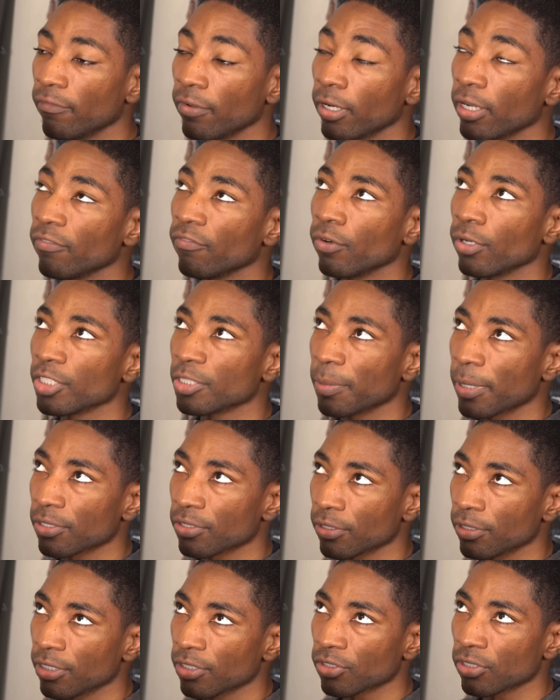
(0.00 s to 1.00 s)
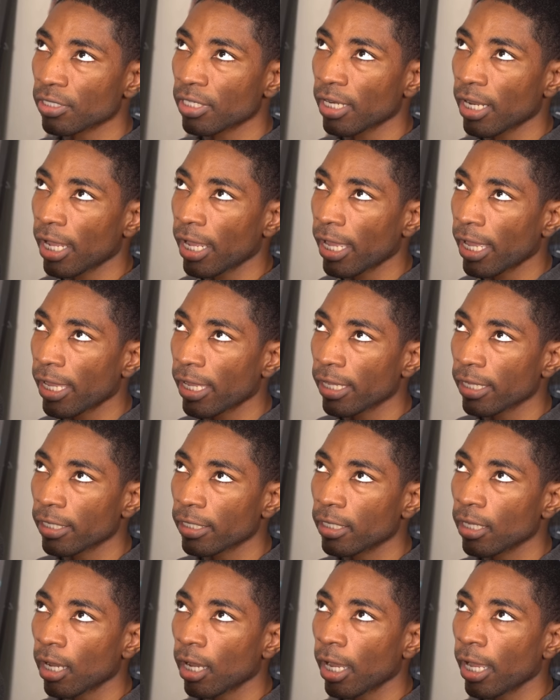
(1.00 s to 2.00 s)
very first special edition that I
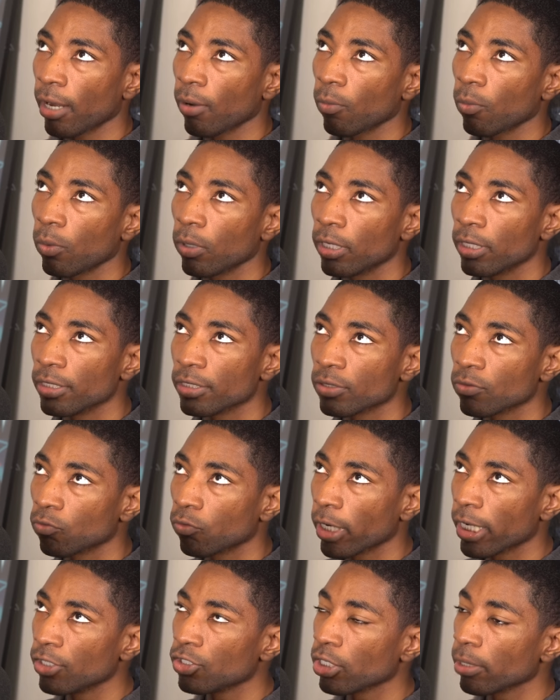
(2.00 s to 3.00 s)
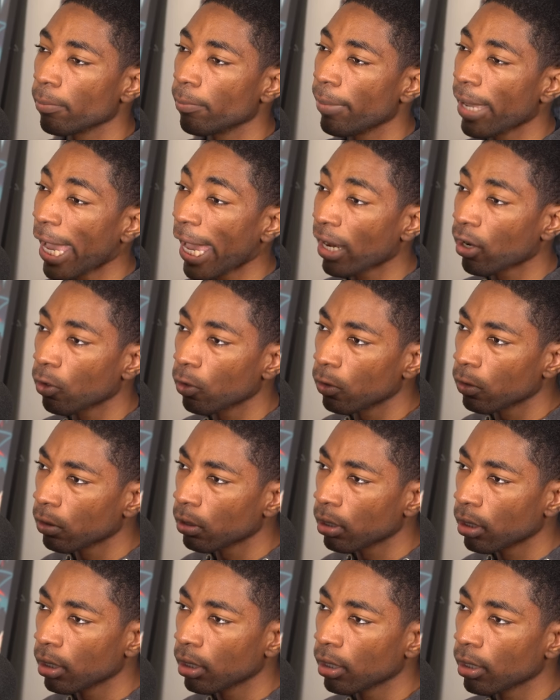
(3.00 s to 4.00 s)
got was Raging Battle
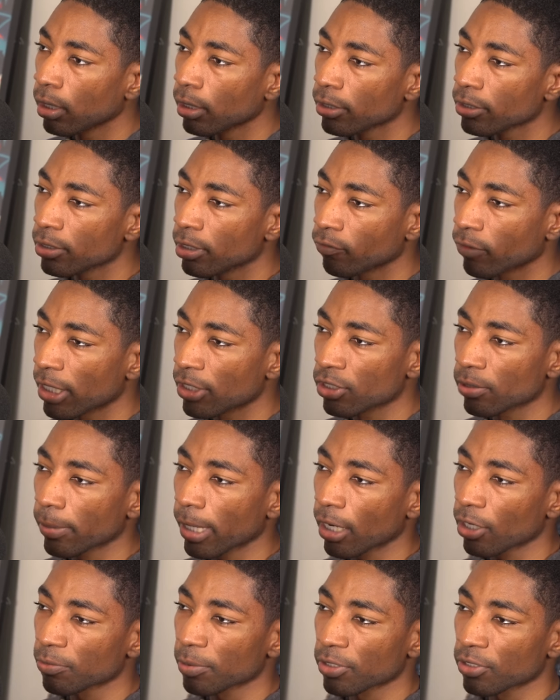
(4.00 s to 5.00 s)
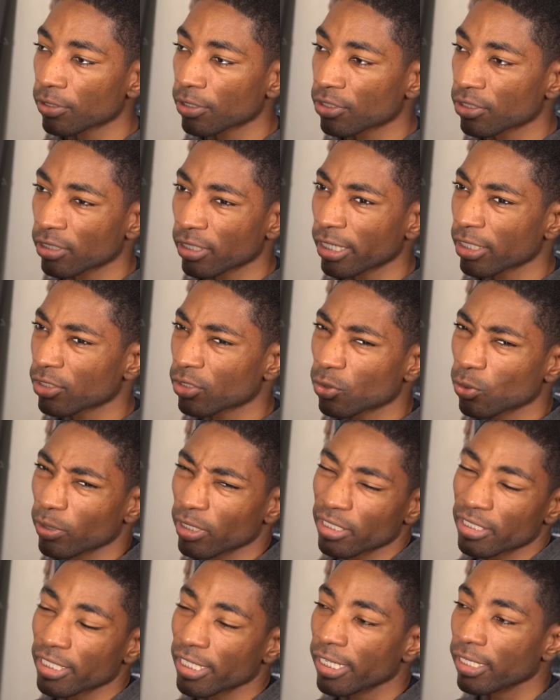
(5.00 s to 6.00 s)
the Raging Battle Special Edition in like
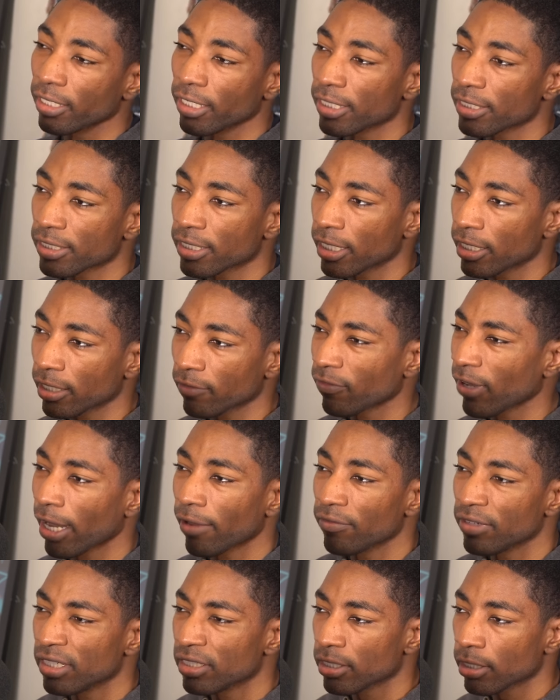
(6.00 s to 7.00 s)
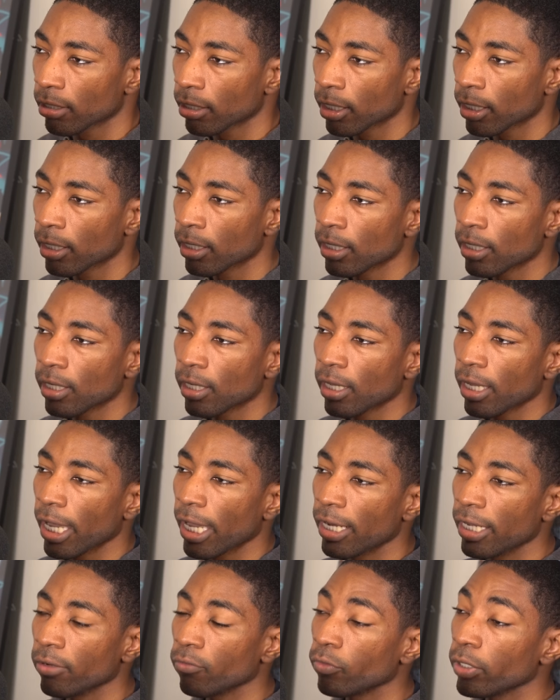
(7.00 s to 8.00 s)
2010, let's say, 5D's era.
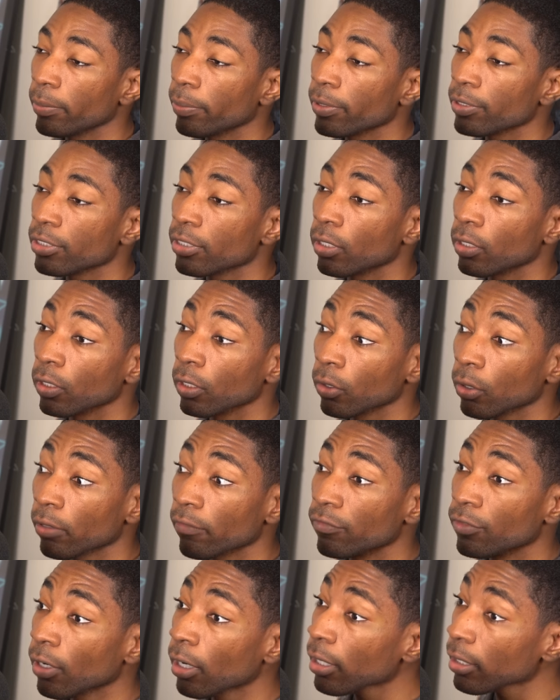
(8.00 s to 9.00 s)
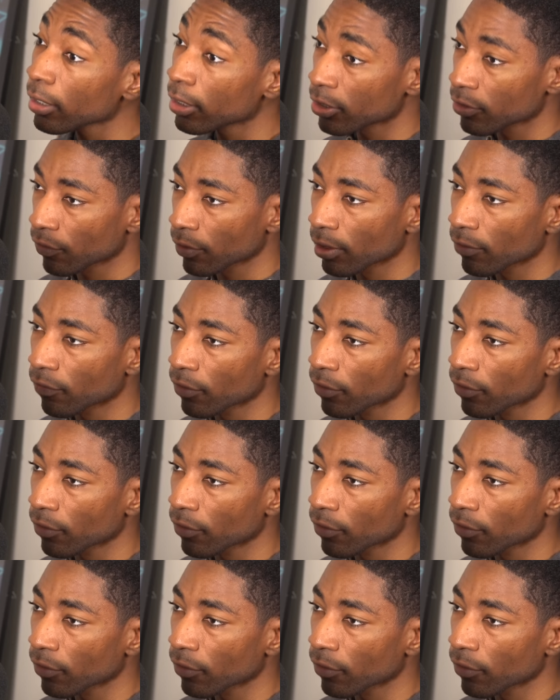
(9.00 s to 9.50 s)
And it reprinted Allure of Darkness for the